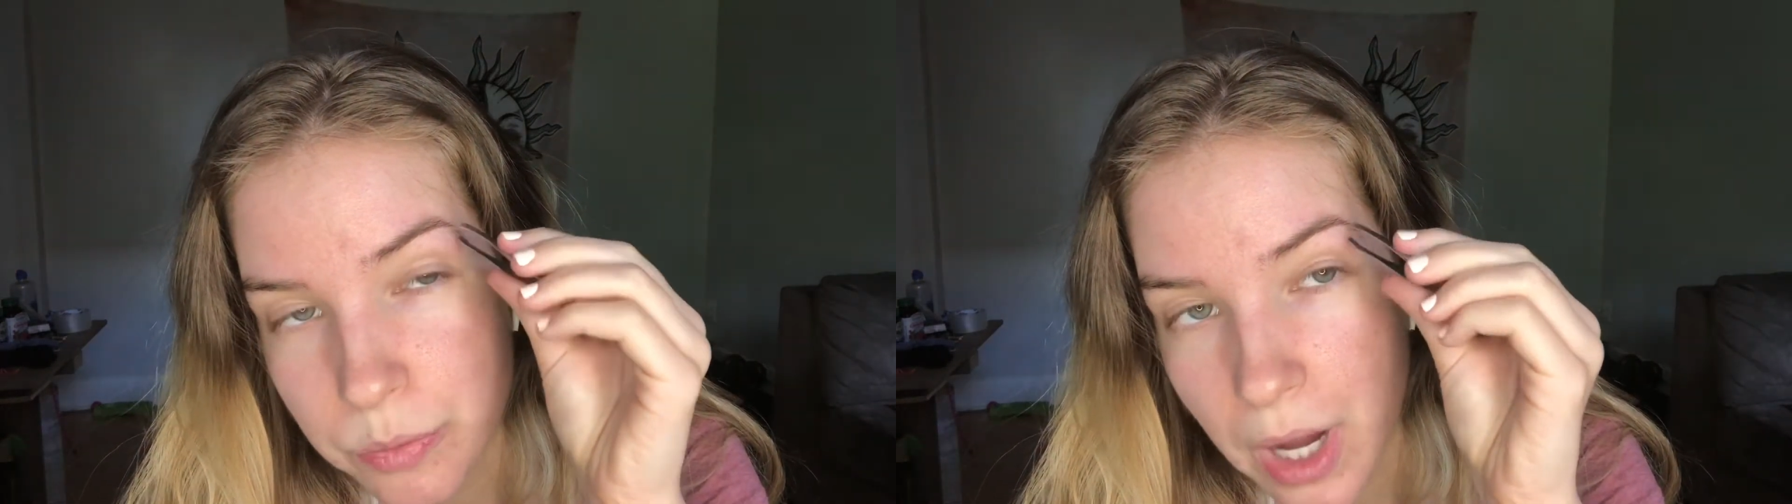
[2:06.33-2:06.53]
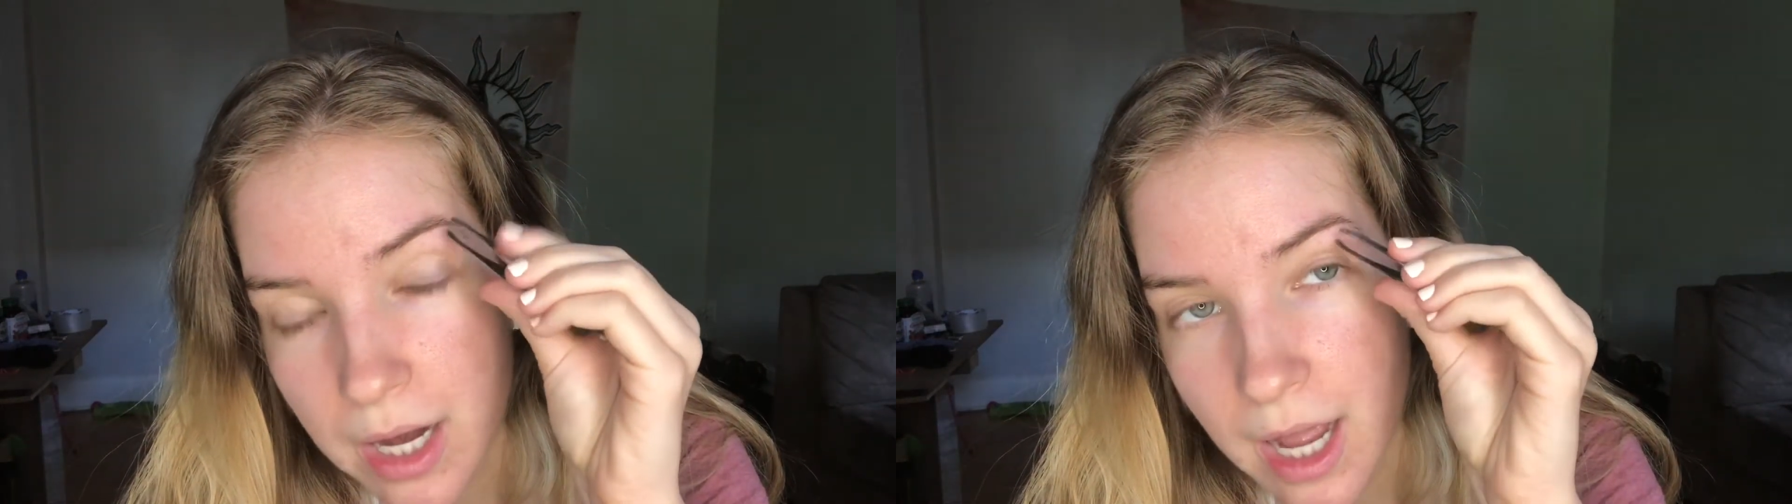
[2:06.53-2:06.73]

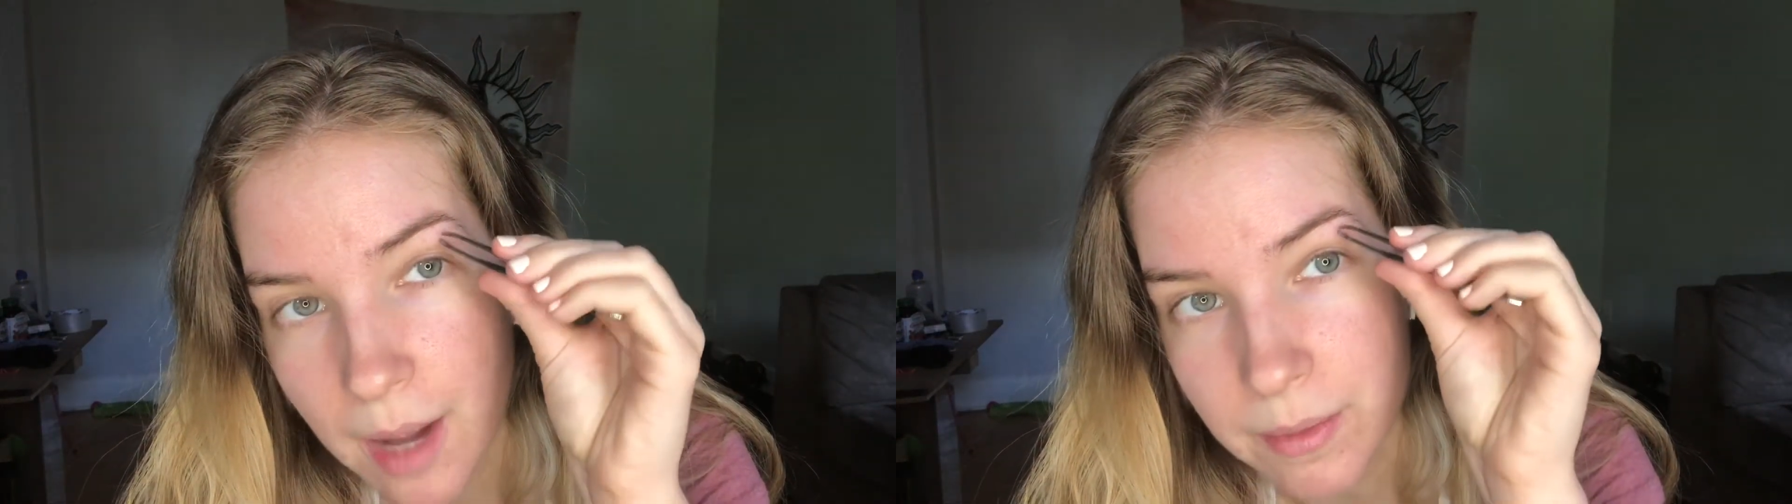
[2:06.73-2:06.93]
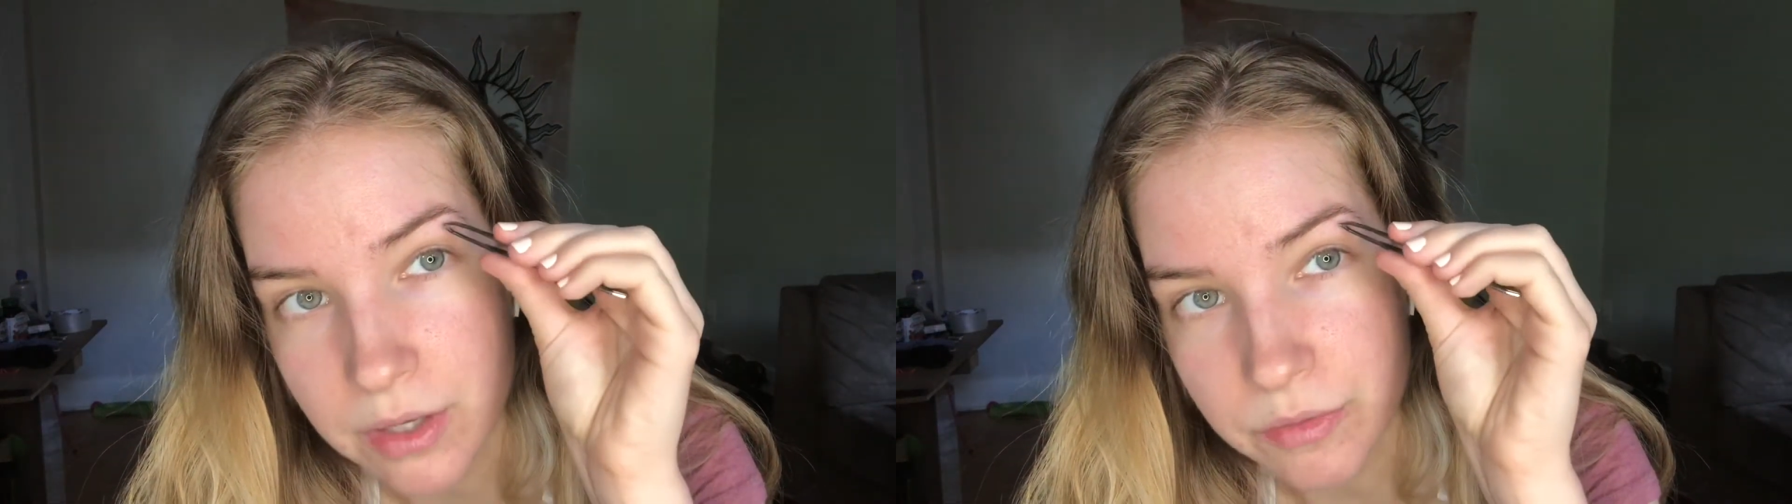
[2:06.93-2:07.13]
bad
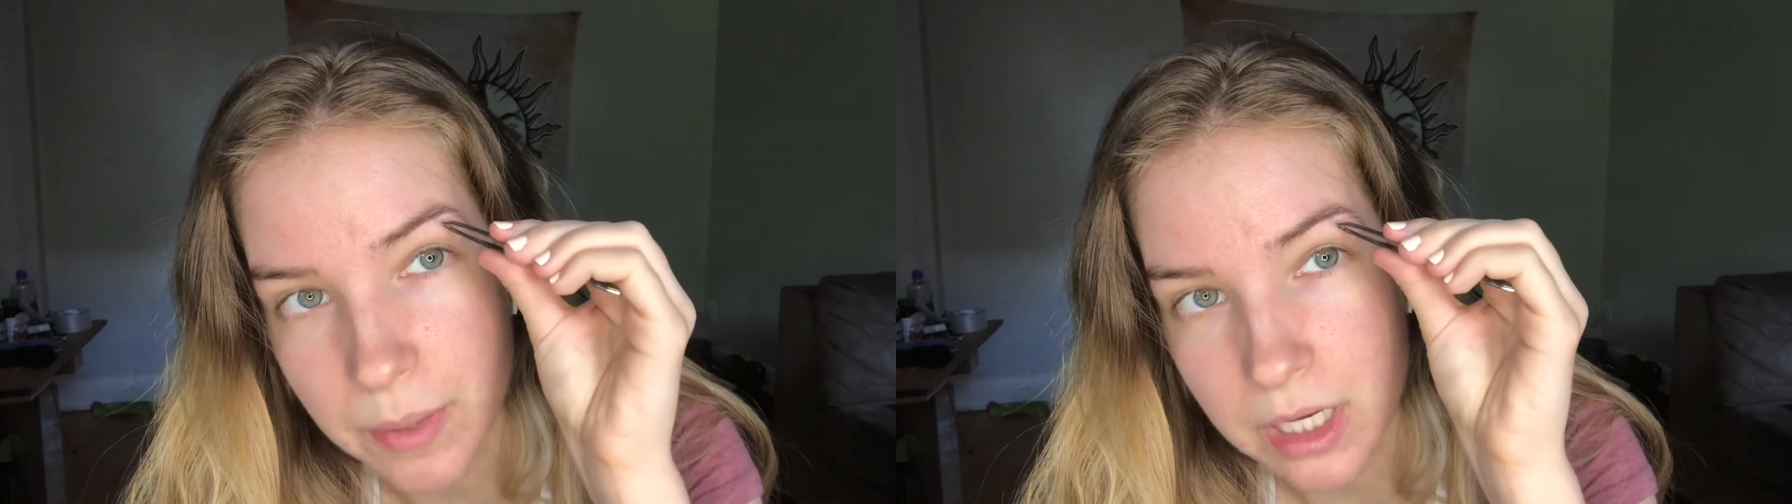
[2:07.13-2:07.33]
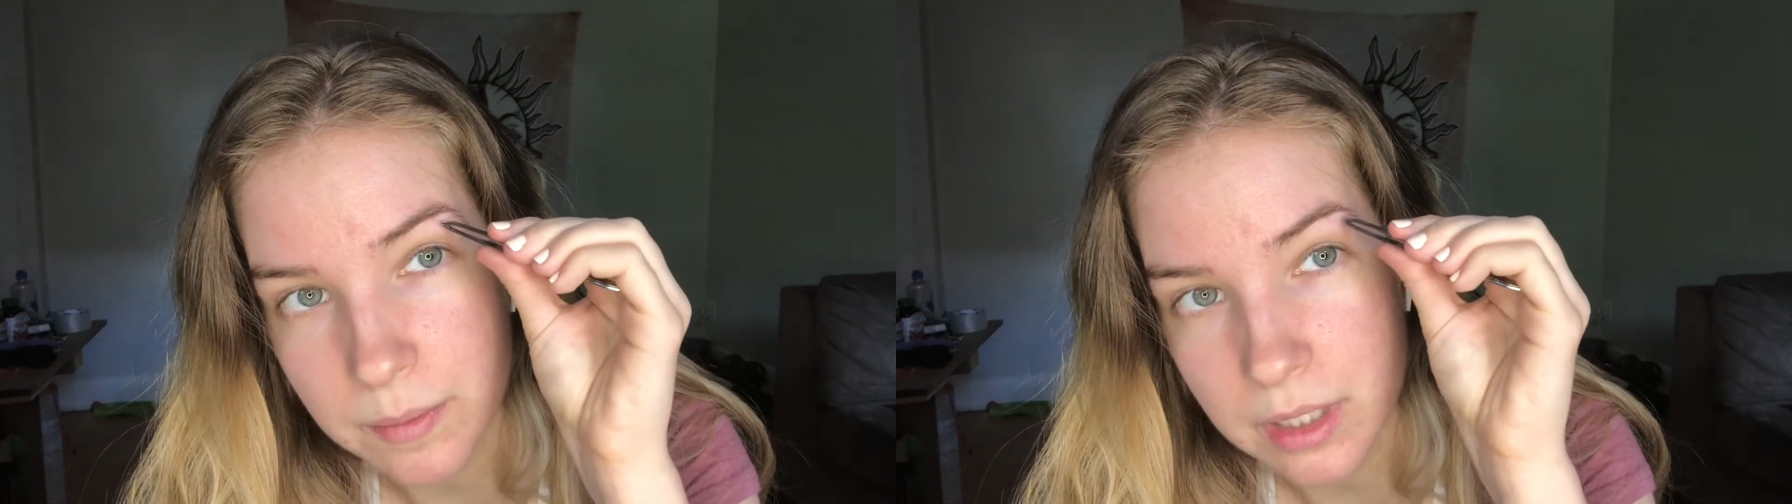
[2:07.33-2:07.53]
habit of
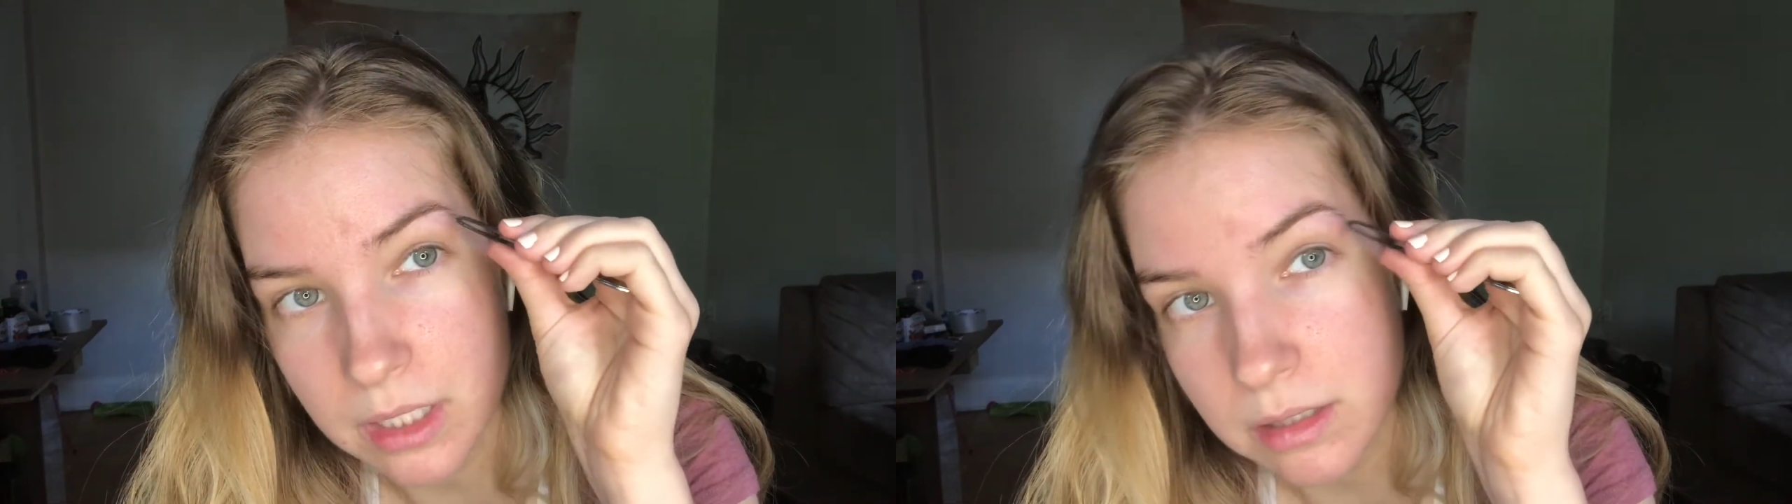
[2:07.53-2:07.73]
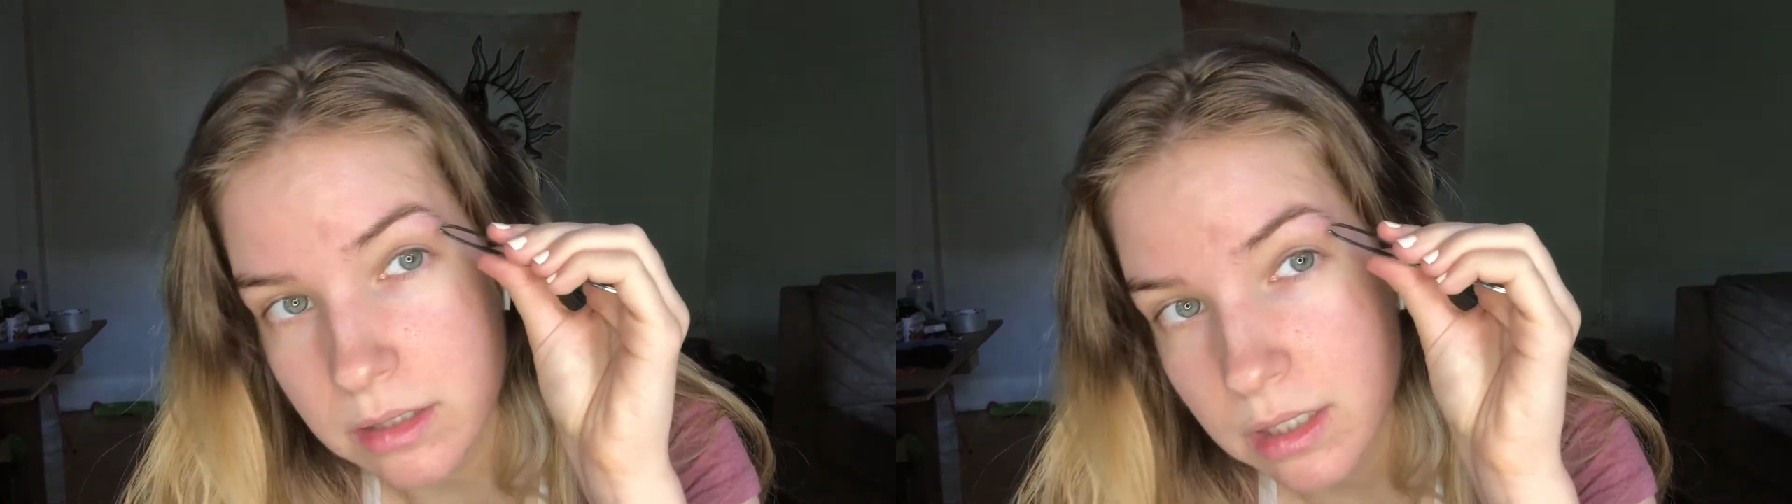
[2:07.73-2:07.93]
biting my nails.